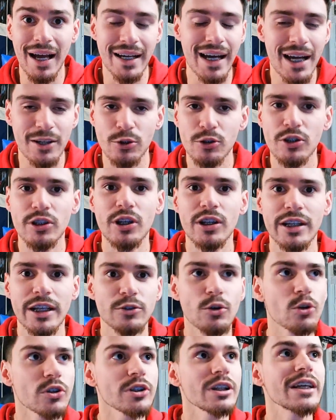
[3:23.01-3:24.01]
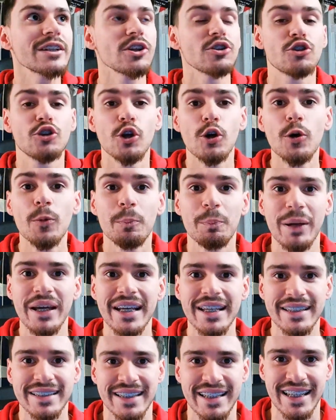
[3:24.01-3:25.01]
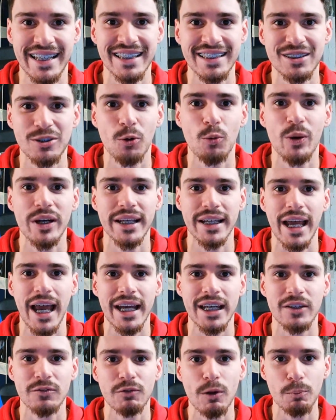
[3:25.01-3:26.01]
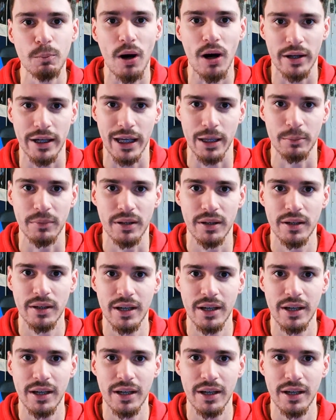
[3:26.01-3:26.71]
Guys, those are the 2 biggest keys to winning any football game.